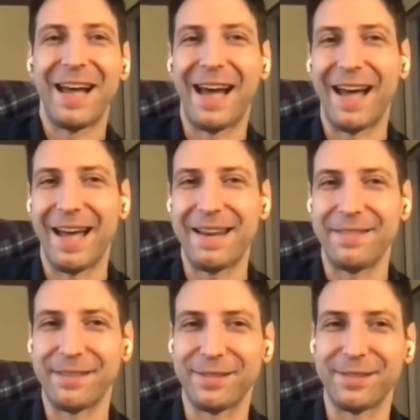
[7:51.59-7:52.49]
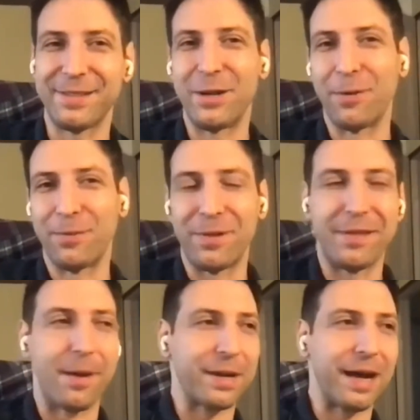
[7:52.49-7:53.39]
And
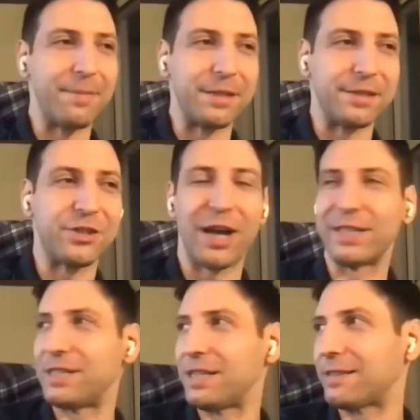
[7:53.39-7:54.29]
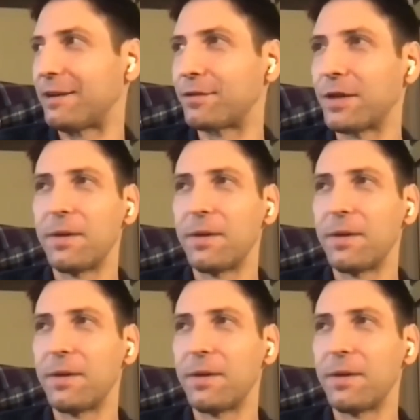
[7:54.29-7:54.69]
there become these challenges of